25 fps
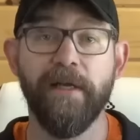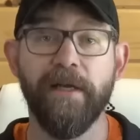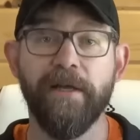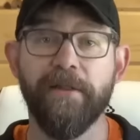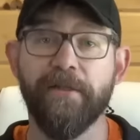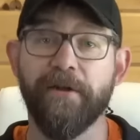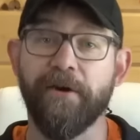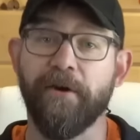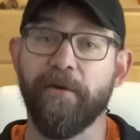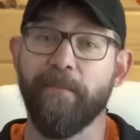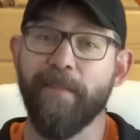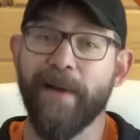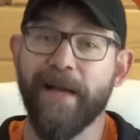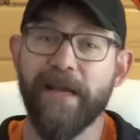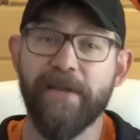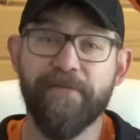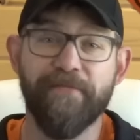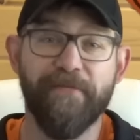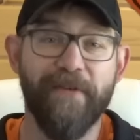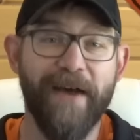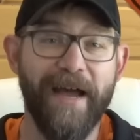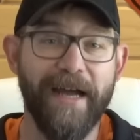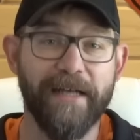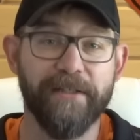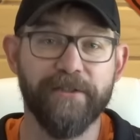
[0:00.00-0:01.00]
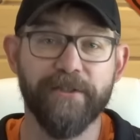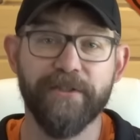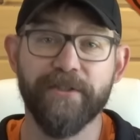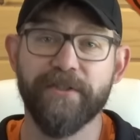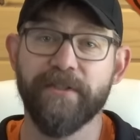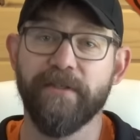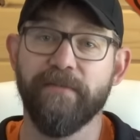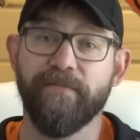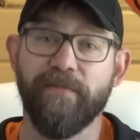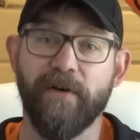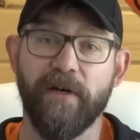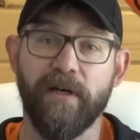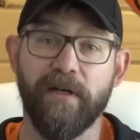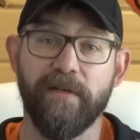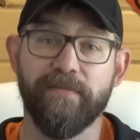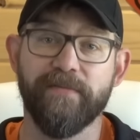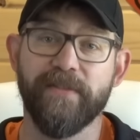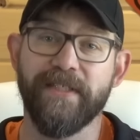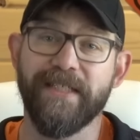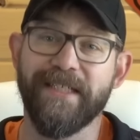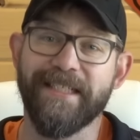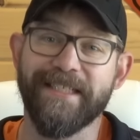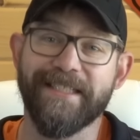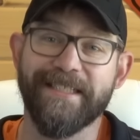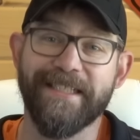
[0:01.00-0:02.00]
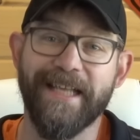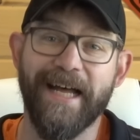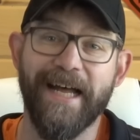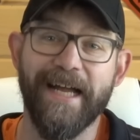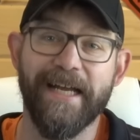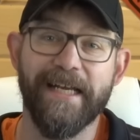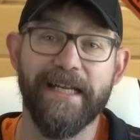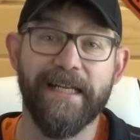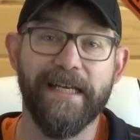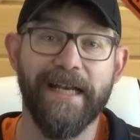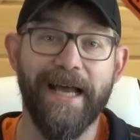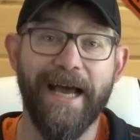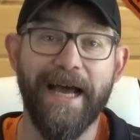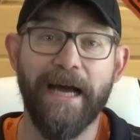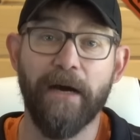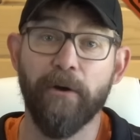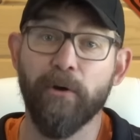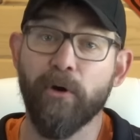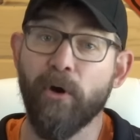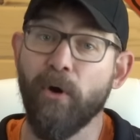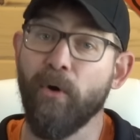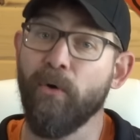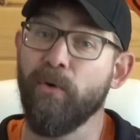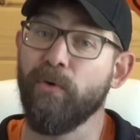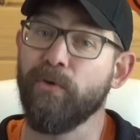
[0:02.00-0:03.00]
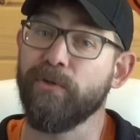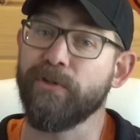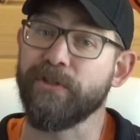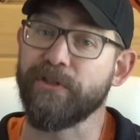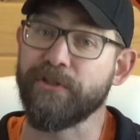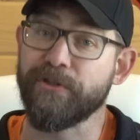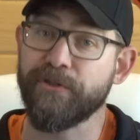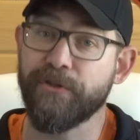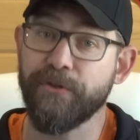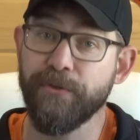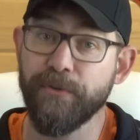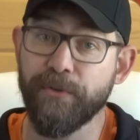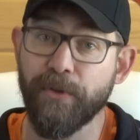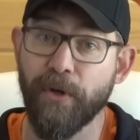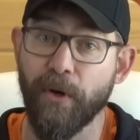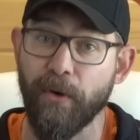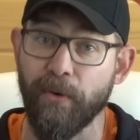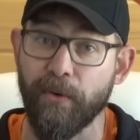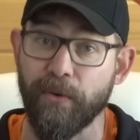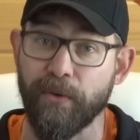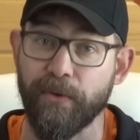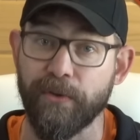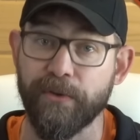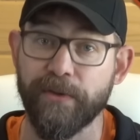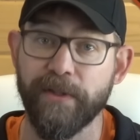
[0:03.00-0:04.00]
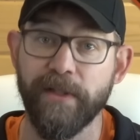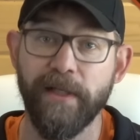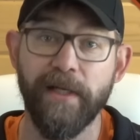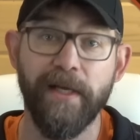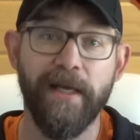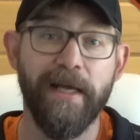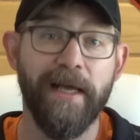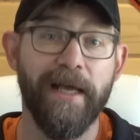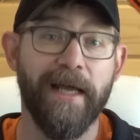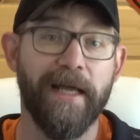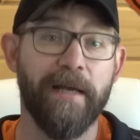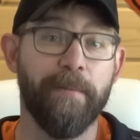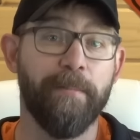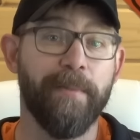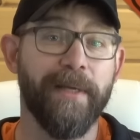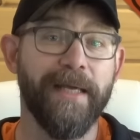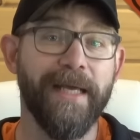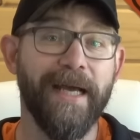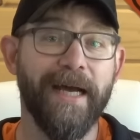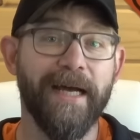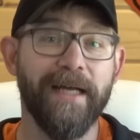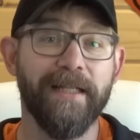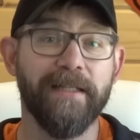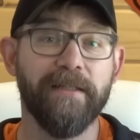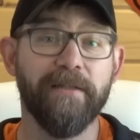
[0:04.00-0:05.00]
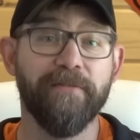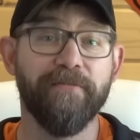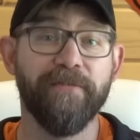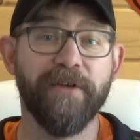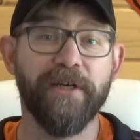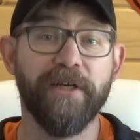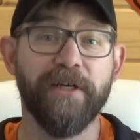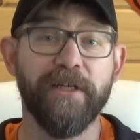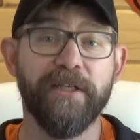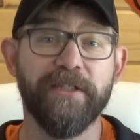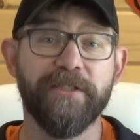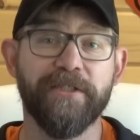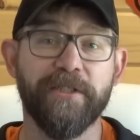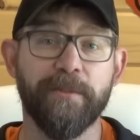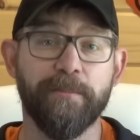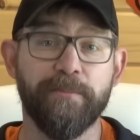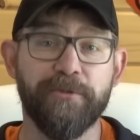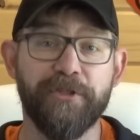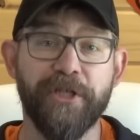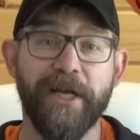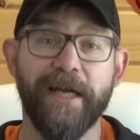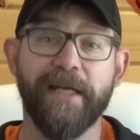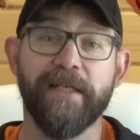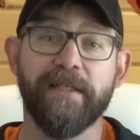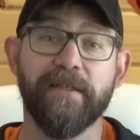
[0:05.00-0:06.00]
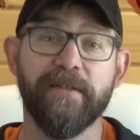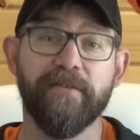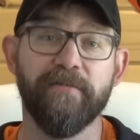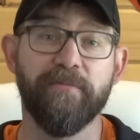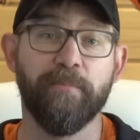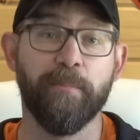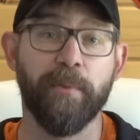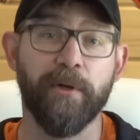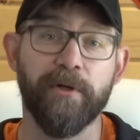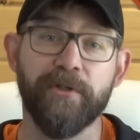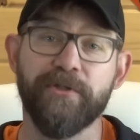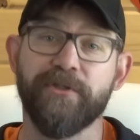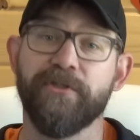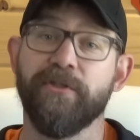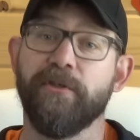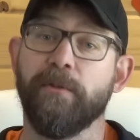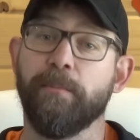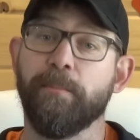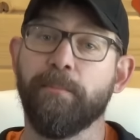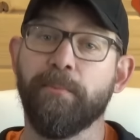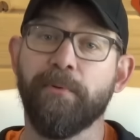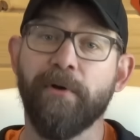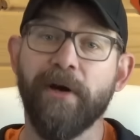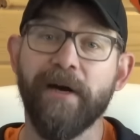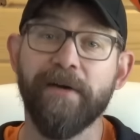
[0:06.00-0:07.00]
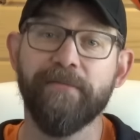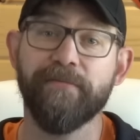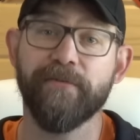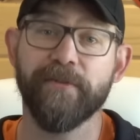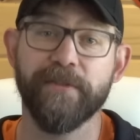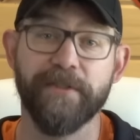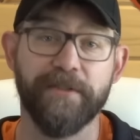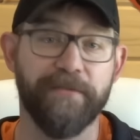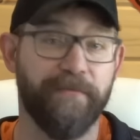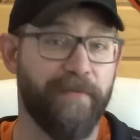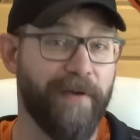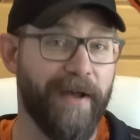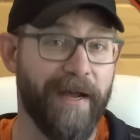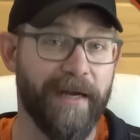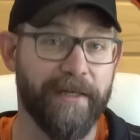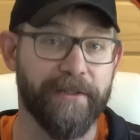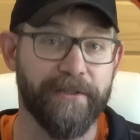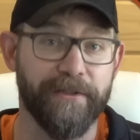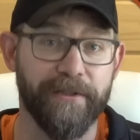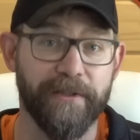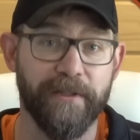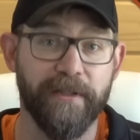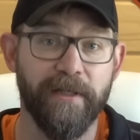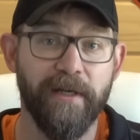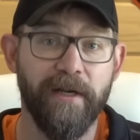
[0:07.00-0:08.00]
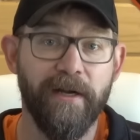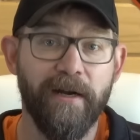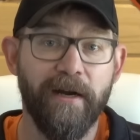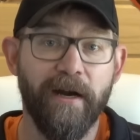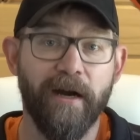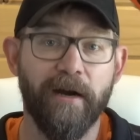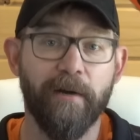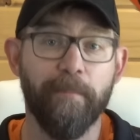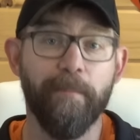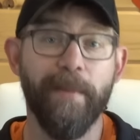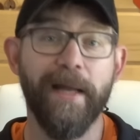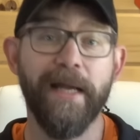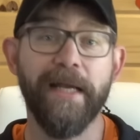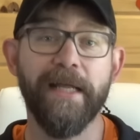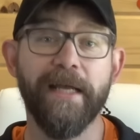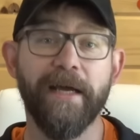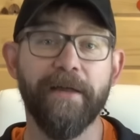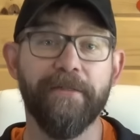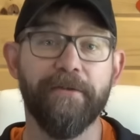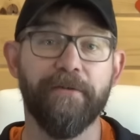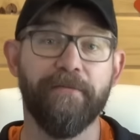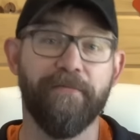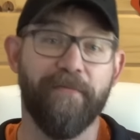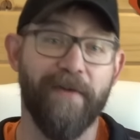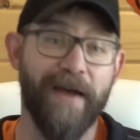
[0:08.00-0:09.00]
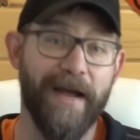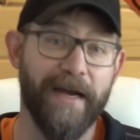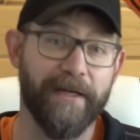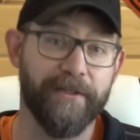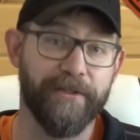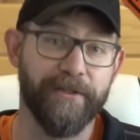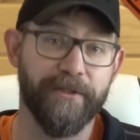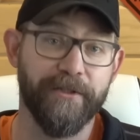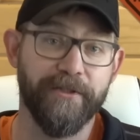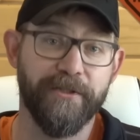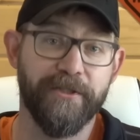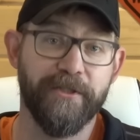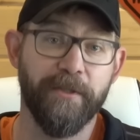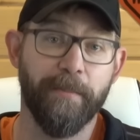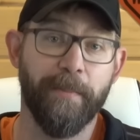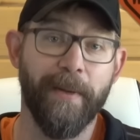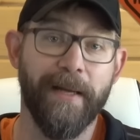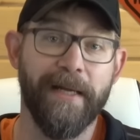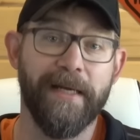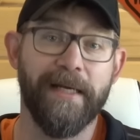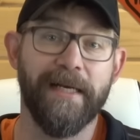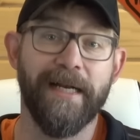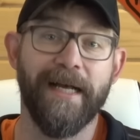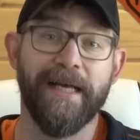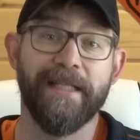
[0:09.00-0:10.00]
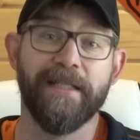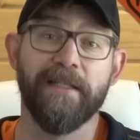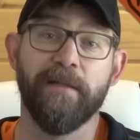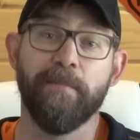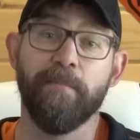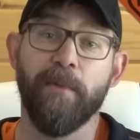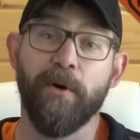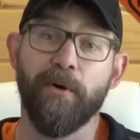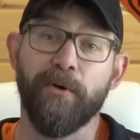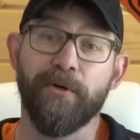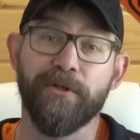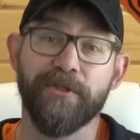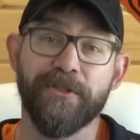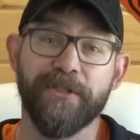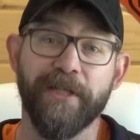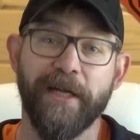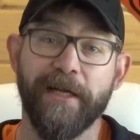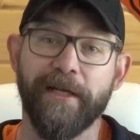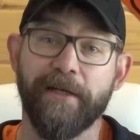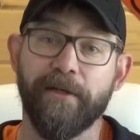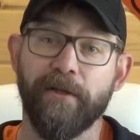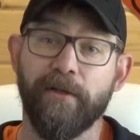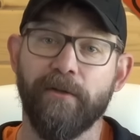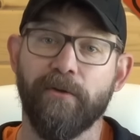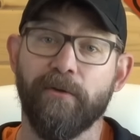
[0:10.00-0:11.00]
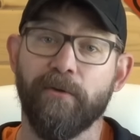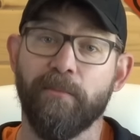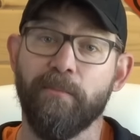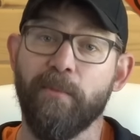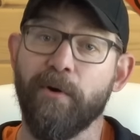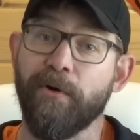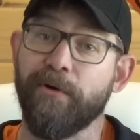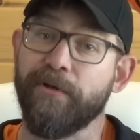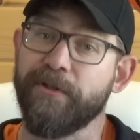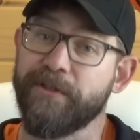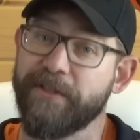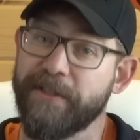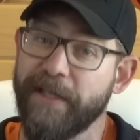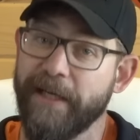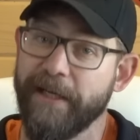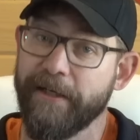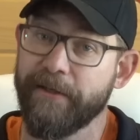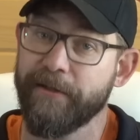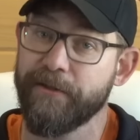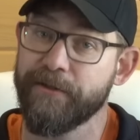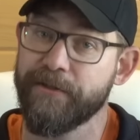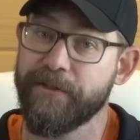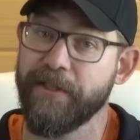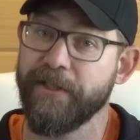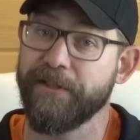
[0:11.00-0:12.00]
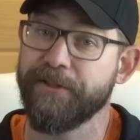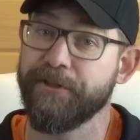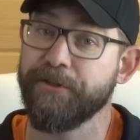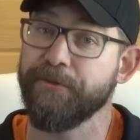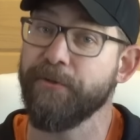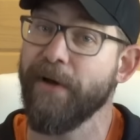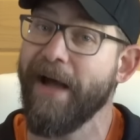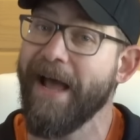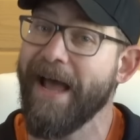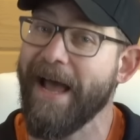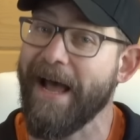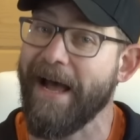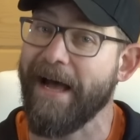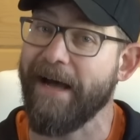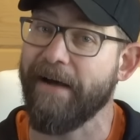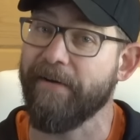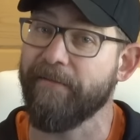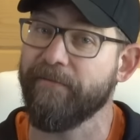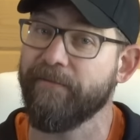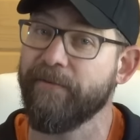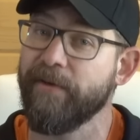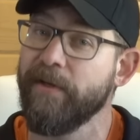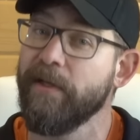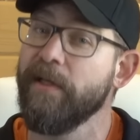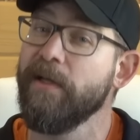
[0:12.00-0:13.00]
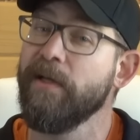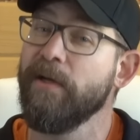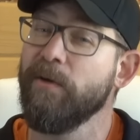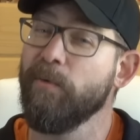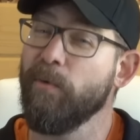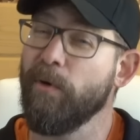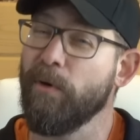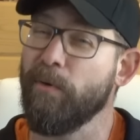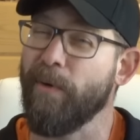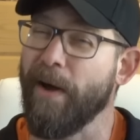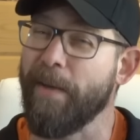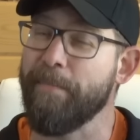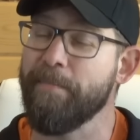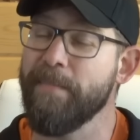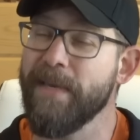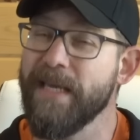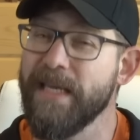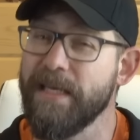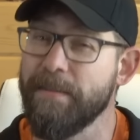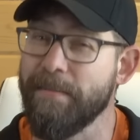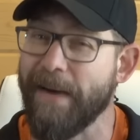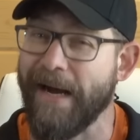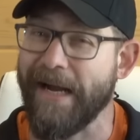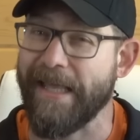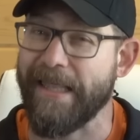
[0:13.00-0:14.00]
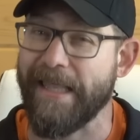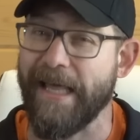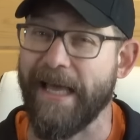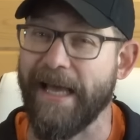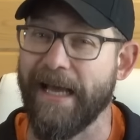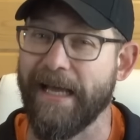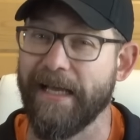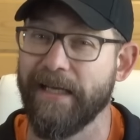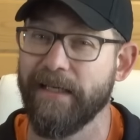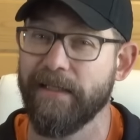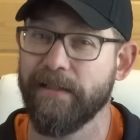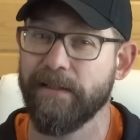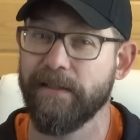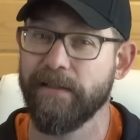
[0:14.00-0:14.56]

There are many factors involved in deciding how cold is too cold, and beyond the very subjective personal preference factor are many other factors depending on the motorcycle or motorcycles that you have. What do I mean by that?